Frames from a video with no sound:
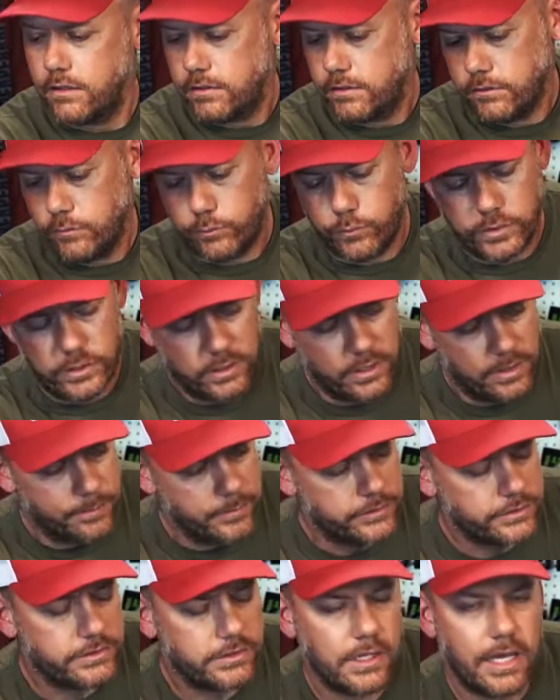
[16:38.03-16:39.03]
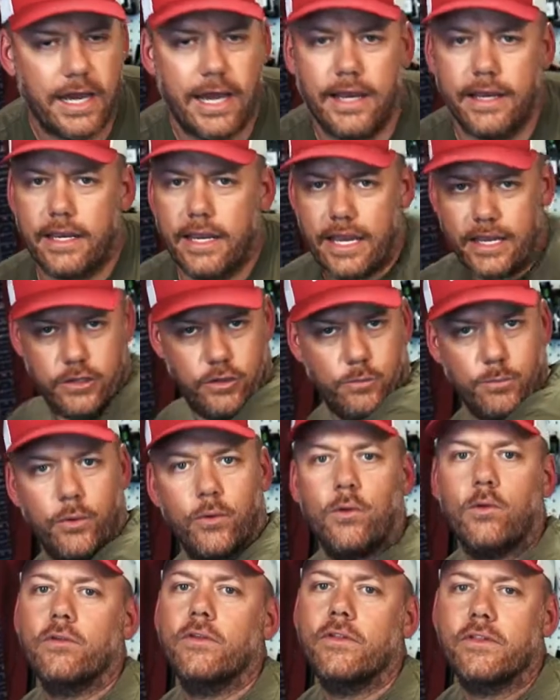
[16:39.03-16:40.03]
You reel up your slack and you
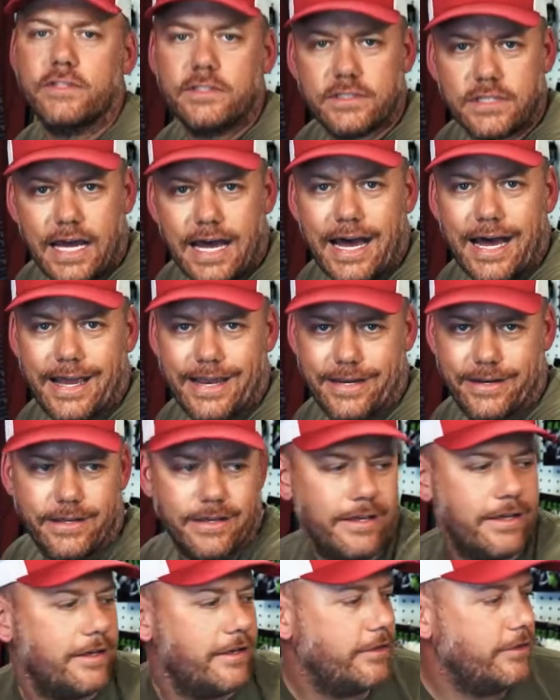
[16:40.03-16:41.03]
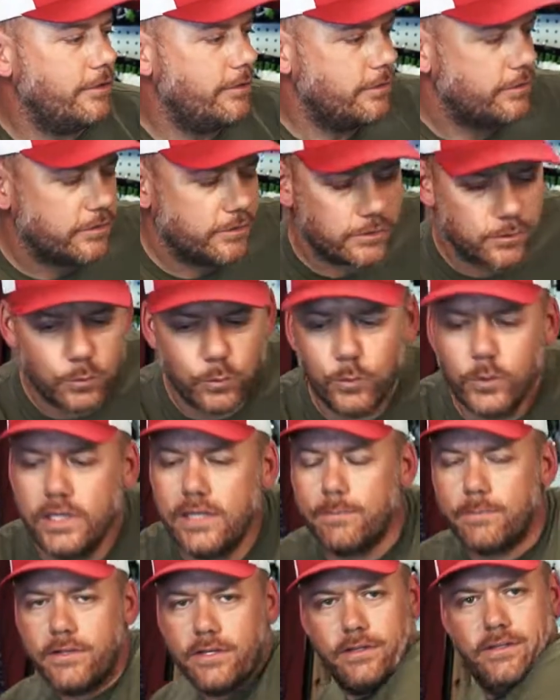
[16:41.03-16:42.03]
pull to the side. You
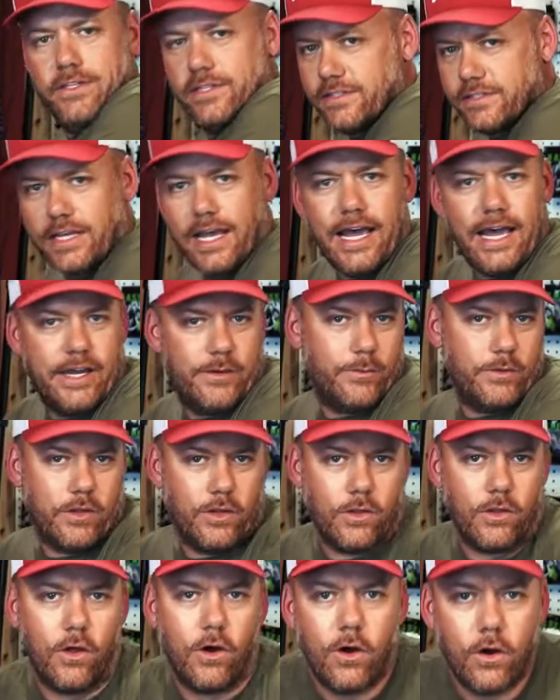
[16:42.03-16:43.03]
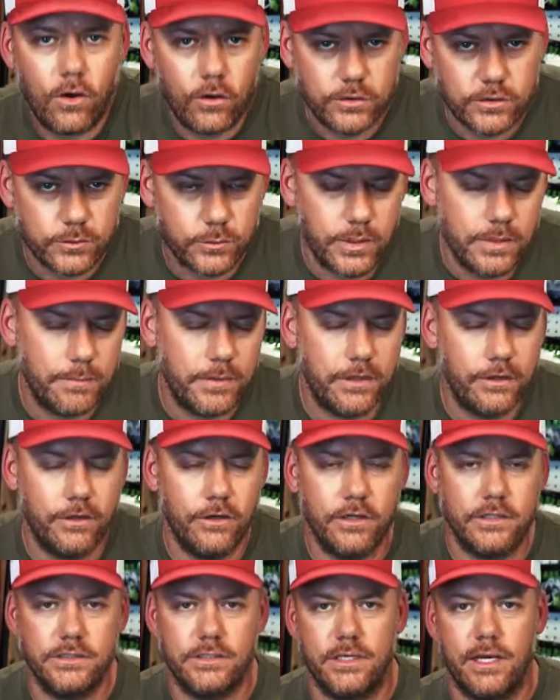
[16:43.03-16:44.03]
sweep to the side with a long sweeping
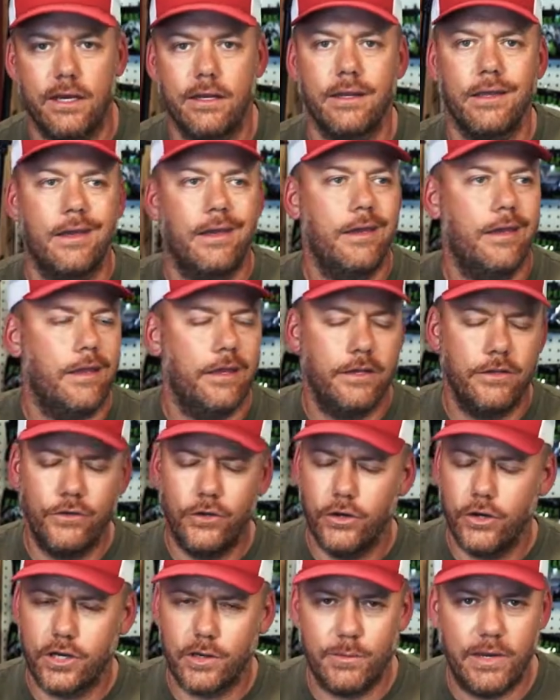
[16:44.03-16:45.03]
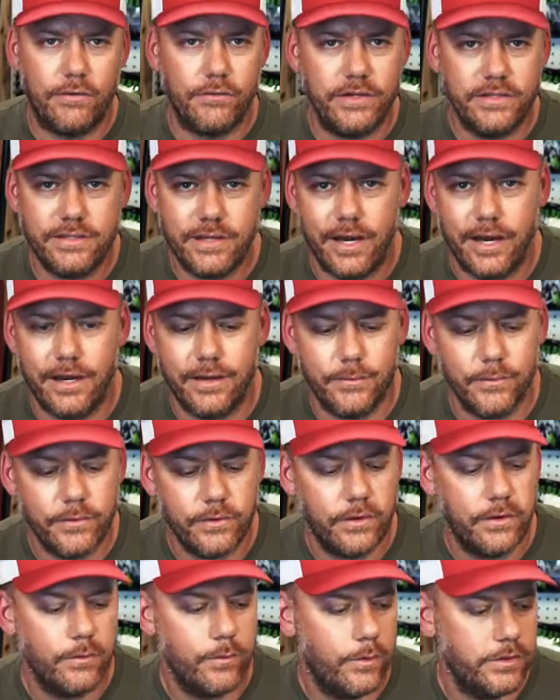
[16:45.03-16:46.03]
hook set. You'll hook them every time.
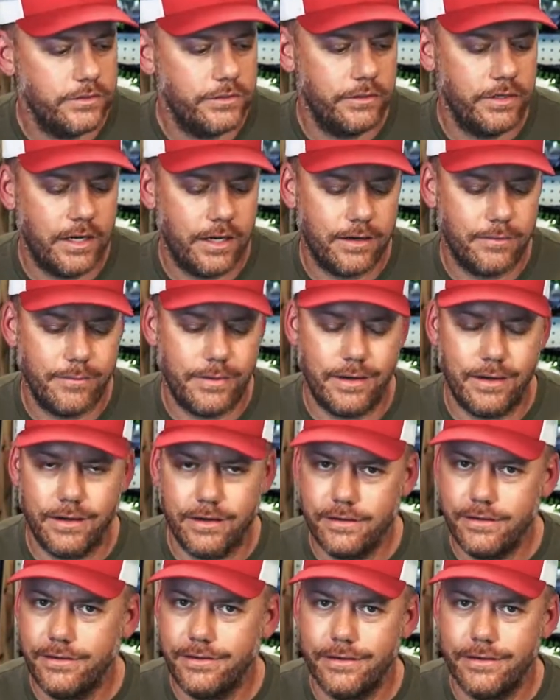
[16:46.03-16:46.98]
Once you got them on,